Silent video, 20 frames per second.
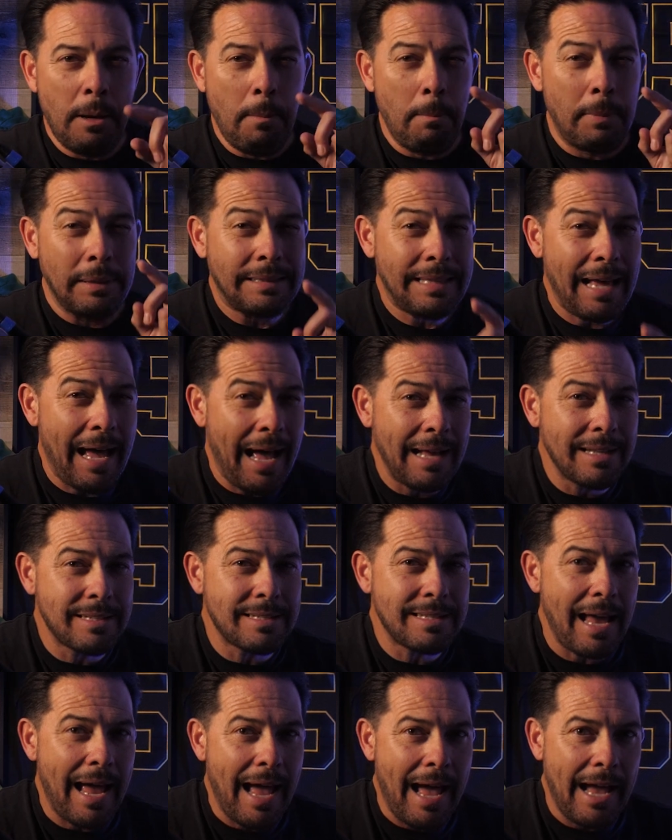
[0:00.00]
But
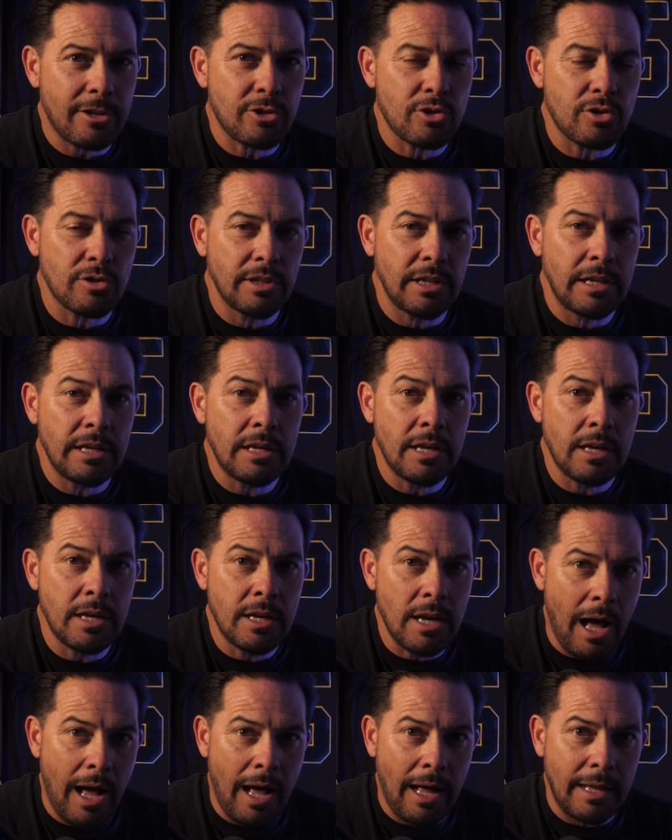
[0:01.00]
that's actually
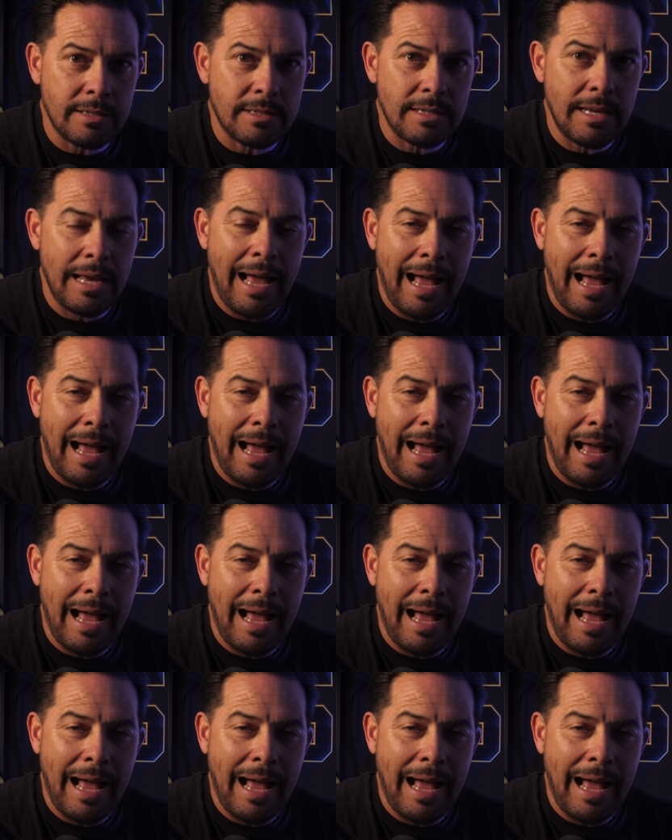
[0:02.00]
not